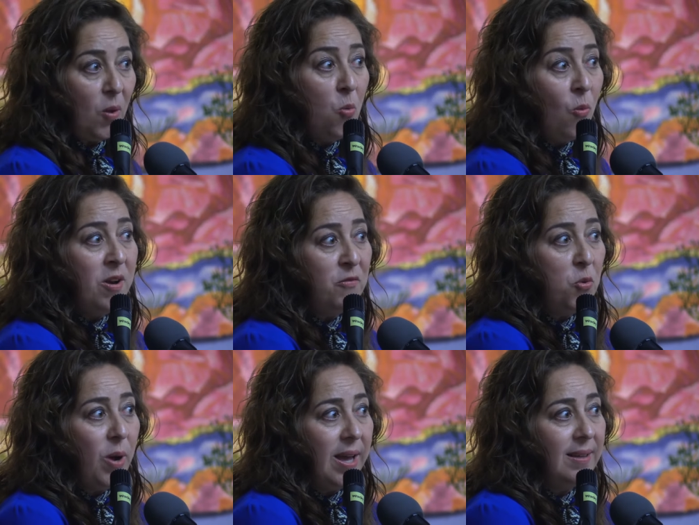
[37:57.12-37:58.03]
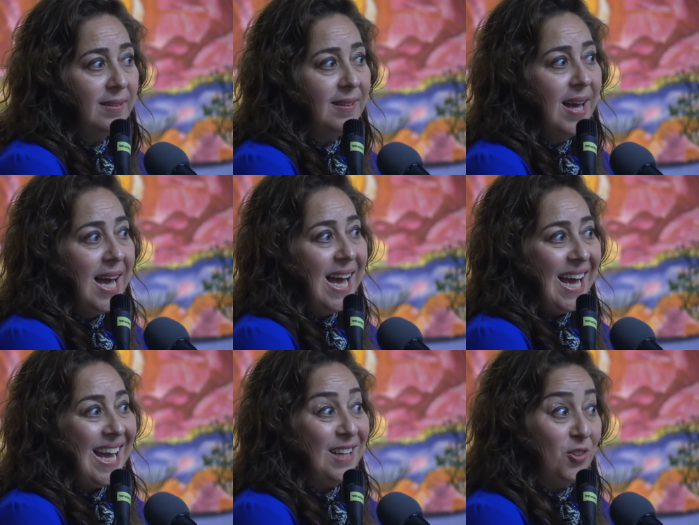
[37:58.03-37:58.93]
one of the ways
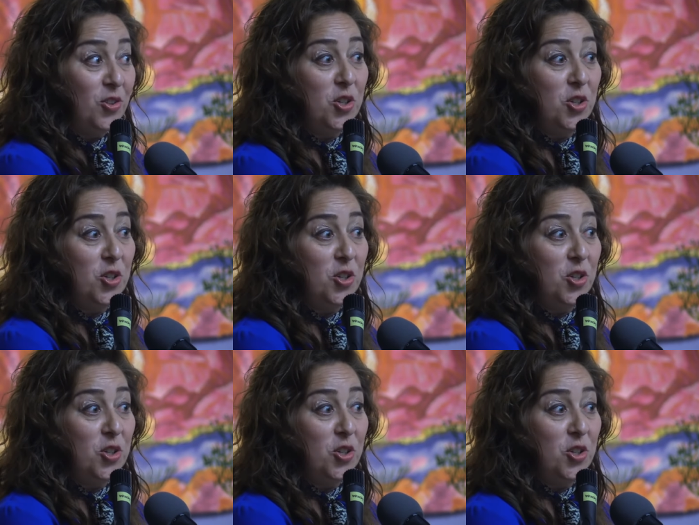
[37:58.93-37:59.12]
is